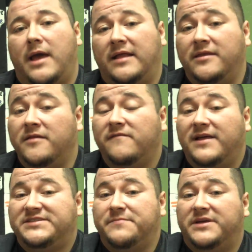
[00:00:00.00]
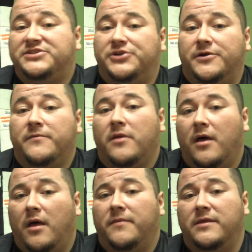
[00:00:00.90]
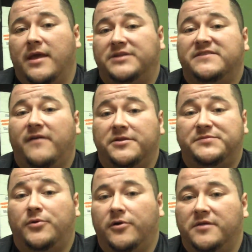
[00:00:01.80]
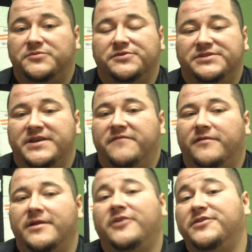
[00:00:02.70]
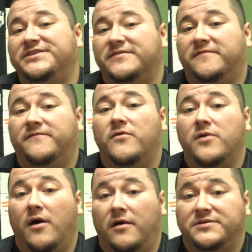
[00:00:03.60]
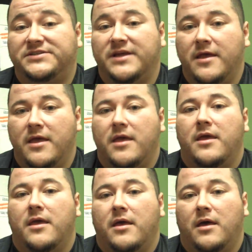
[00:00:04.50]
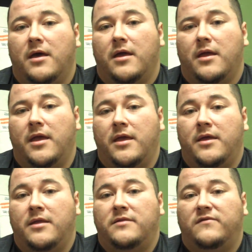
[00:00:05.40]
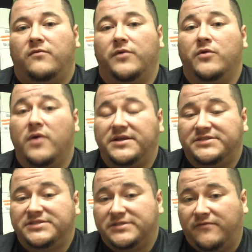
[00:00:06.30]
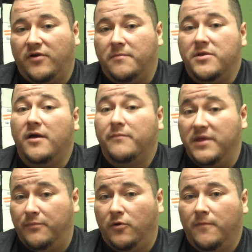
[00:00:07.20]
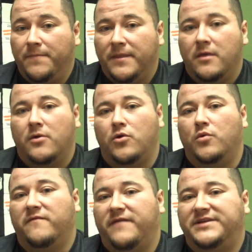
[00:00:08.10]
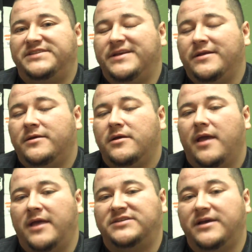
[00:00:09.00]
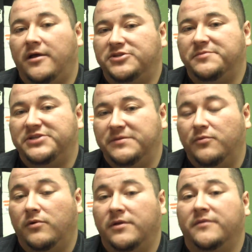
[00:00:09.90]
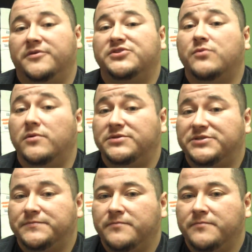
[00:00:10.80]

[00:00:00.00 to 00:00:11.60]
At the end of last semester, the anti-violence programs received an increase of phone calls and requests from young people who were facing anti-LGBT bullying in their schools.